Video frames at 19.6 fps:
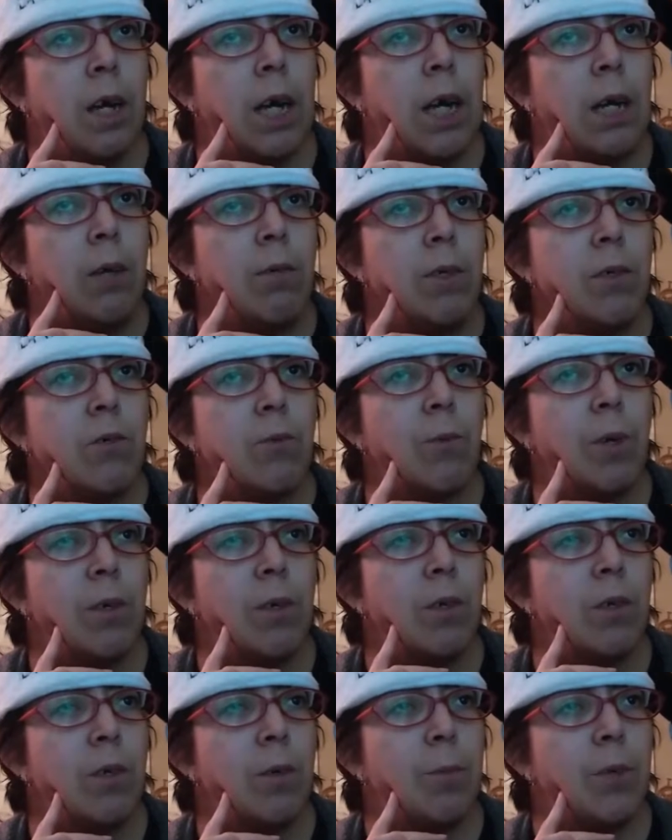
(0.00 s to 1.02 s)
Iroh's
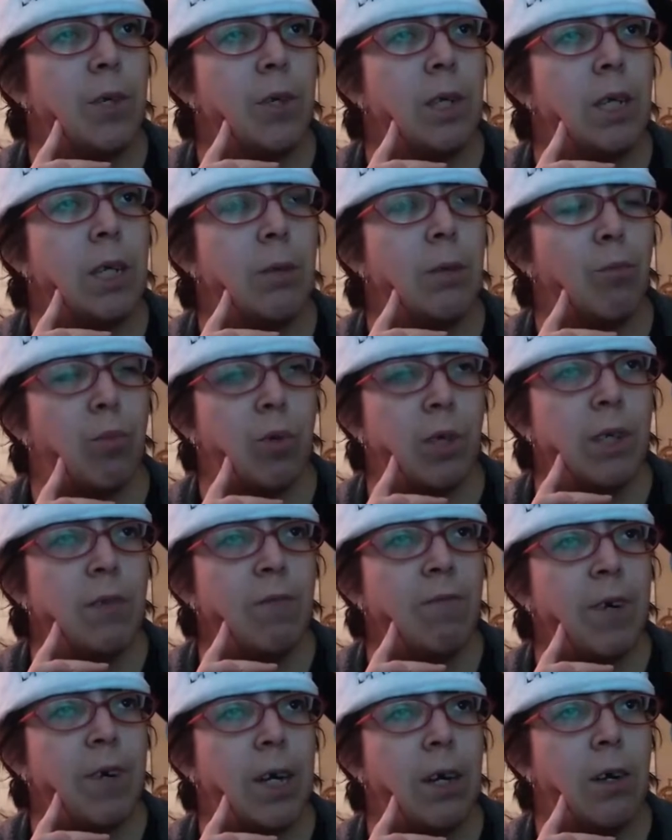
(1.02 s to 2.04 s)
well-known ability to
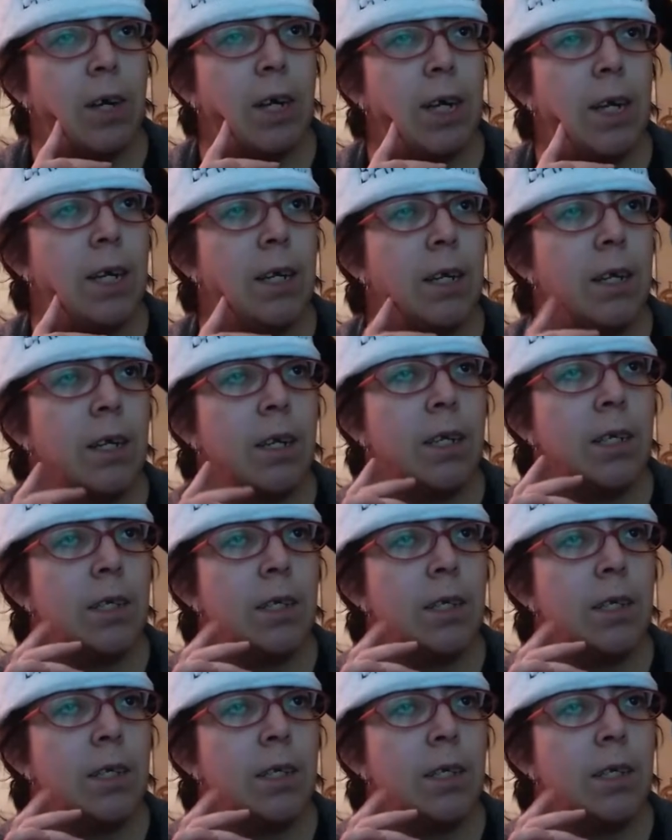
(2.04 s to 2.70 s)
breathe fire and